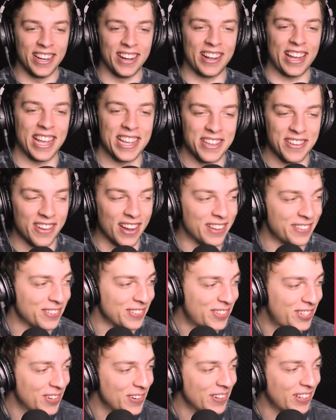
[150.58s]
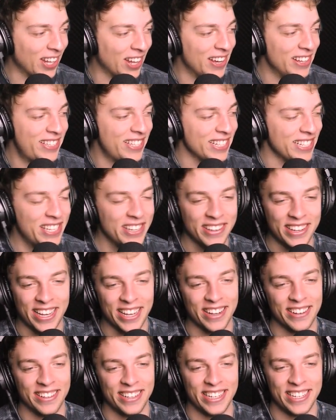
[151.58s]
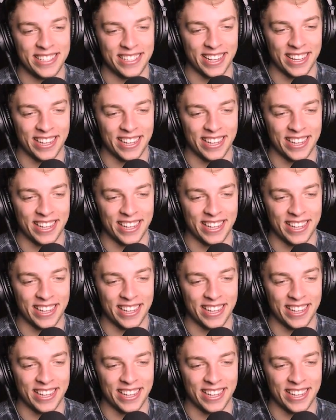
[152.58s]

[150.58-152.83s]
Okay, you guys were too close and you killed each